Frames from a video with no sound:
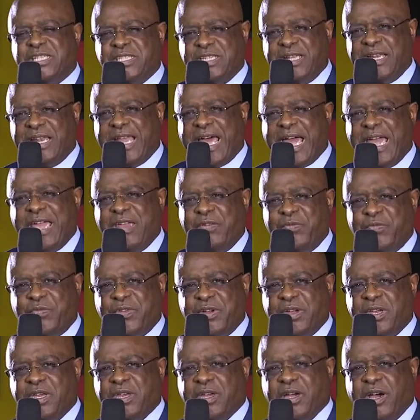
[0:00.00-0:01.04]
in your life?
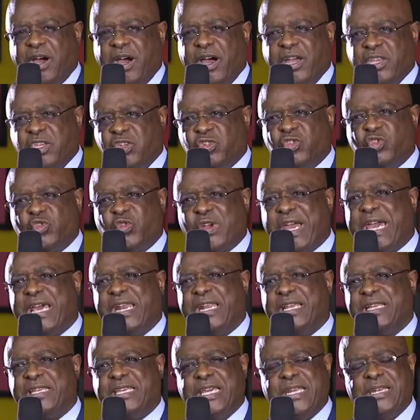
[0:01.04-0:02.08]
Are you
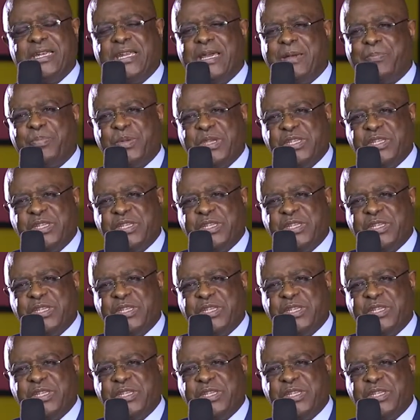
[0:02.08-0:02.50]
dreading getting up